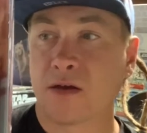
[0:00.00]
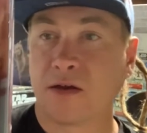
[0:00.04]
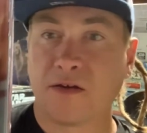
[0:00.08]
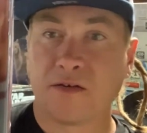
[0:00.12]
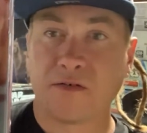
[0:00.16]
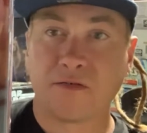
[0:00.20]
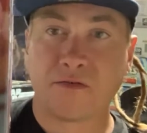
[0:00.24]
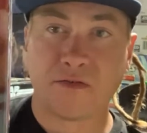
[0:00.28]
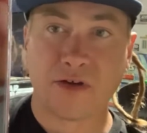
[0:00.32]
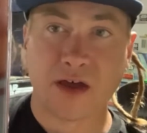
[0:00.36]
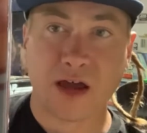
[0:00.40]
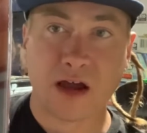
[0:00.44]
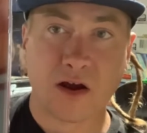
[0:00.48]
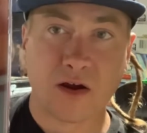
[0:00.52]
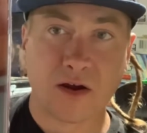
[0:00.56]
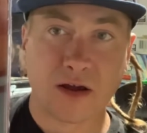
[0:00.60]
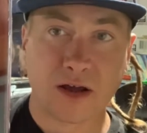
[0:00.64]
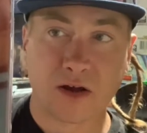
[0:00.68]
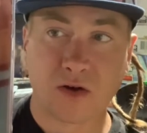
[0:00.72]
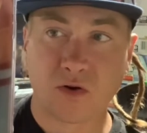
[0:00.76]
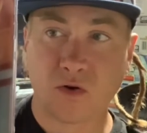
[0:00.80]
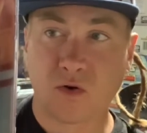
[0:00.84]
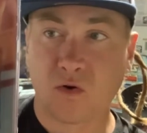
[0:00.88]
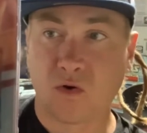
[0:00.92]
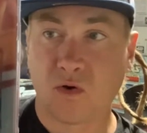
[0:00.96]
Very
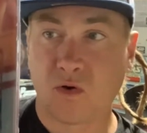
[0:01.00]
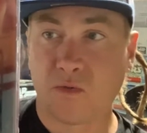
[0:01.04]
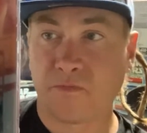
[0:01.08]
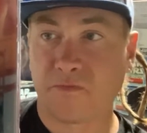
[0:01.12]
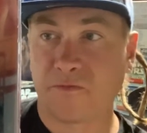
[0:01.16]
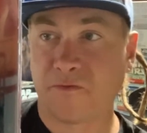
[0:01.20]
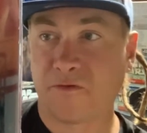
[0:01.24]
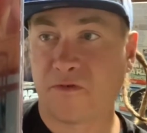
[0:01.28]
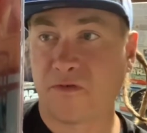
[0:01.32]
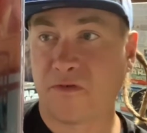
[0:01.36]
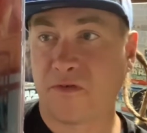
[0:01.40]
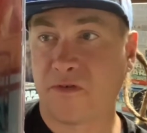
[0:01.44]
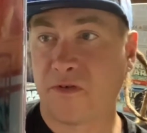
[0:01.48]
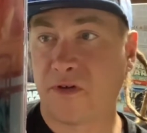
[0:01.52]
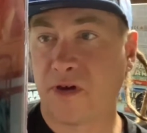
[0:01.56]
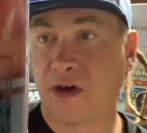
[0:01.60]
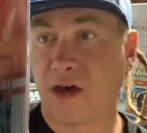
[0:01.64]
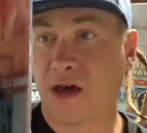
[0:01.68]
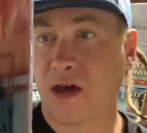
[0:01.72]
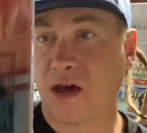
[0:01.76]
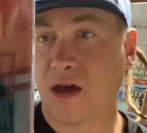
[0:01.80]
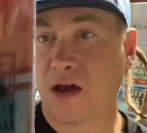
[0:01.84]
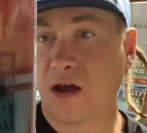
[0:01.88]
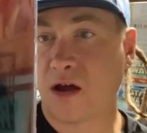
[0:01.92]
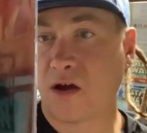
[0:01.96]
cool.
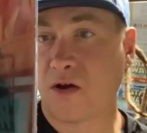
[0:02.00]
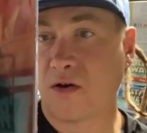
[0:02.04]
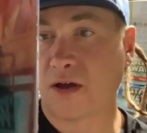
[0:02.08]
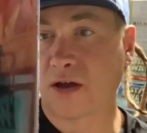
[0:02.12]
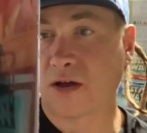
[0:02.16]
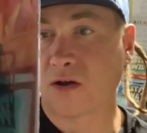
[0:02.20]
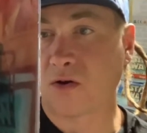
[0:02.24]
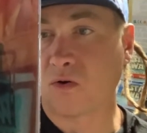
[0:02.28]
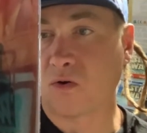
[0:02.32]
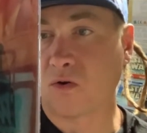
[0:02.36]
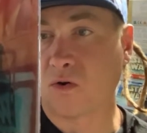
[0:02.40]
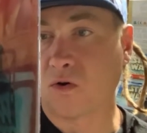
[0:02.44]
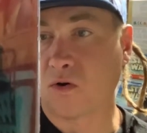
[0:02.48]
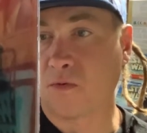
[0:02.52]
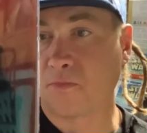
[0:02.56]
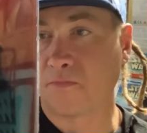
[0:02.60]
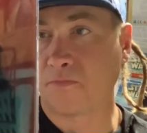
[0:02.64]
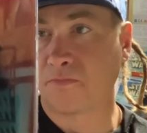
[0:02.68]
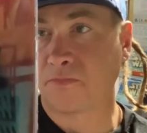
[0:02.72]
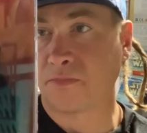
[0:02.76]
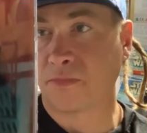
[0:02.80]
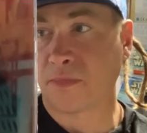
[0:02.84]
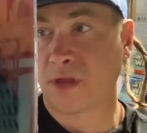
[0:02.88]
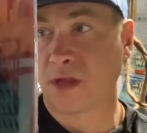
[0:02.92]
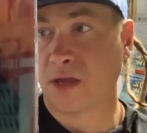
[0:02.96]
Very cool.
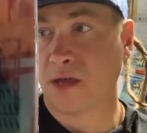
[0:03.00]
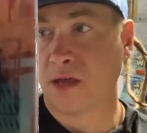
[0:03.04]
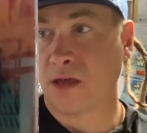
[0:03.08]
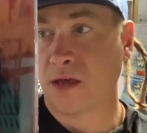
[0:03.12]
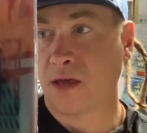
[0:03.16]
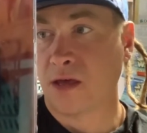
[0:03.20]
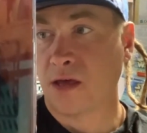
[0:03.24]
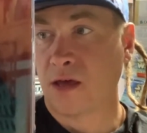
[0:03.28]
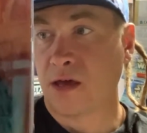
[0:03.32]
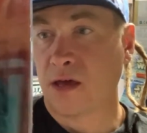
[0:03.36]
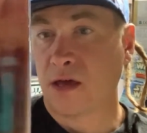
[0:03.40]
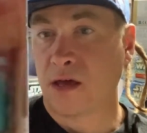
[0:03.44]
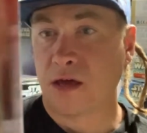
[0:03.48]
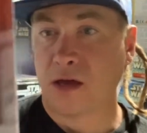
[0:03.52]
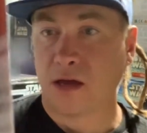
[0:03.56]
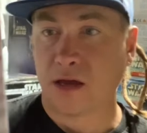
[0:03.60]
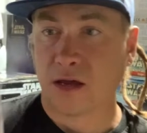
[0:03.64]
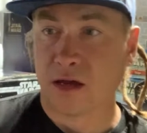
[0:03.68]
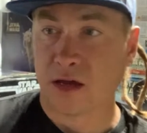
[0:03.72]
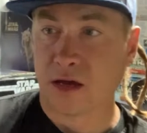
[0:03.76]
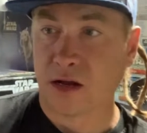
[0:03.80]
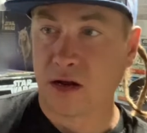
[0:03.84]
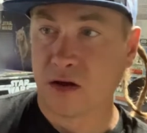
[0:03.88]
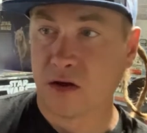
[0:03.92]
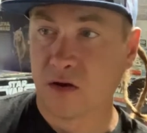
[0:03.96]

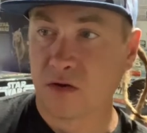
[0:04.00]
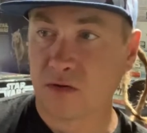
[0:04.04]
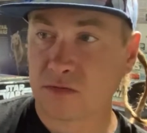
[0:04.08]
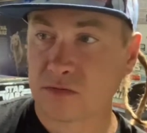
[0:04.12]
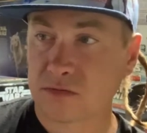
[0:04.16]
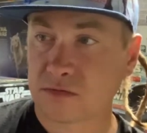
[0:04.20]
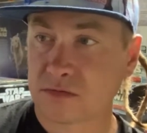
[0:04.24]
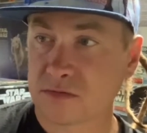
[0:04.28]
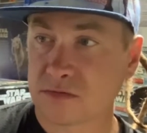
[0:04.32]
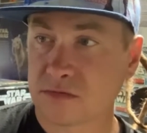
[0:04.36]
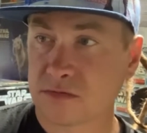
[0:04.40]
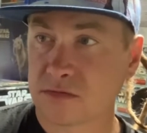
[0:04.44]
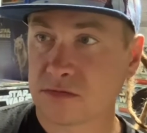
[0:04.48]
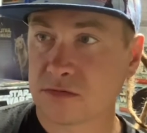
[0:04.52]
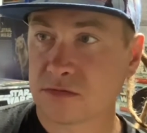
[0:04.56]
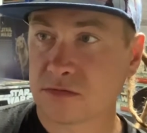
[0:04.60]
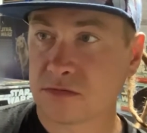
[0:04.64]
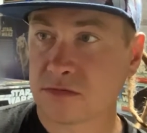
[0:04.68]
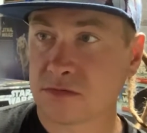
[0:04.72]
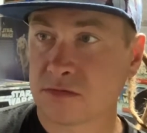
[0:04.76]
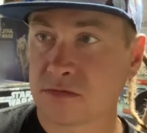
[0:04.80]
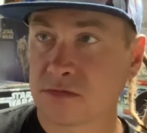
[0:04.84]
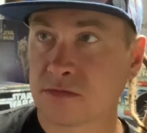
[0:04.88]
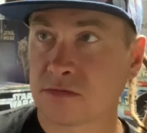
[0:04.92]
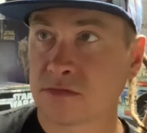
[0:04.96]
You know,
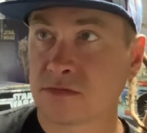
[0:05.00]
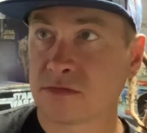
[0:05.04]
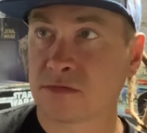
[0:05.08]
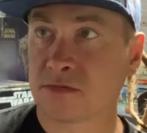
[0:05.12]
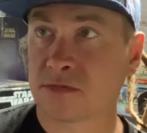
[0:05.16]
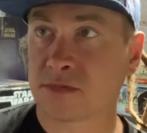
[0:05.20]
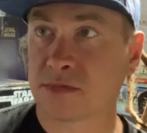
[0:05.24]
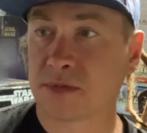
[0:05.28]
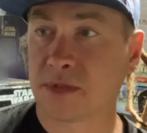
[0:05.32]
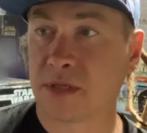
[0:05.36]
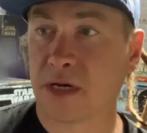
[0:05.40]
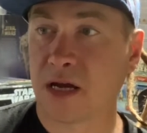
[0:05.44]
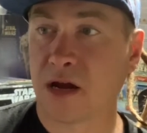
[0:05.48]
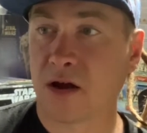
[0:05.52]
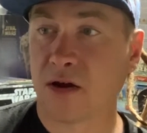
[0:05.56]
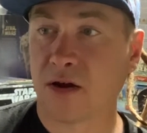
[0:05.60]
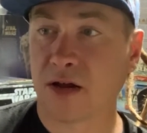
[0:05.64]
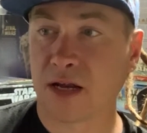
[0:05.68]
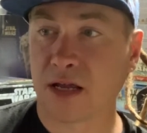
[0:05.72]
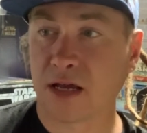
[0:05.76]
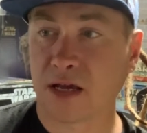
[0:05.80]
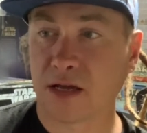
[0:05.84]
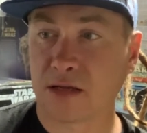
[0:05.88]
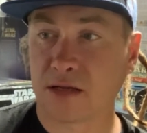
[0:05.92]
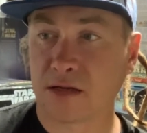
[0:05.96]
very
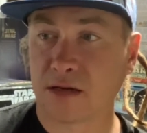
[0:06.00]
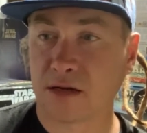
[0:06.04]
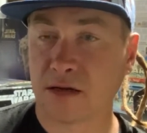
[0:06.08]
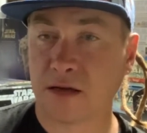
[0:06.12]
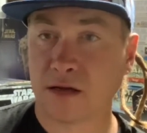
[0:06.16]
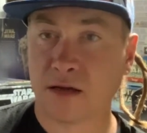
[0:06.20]
neat.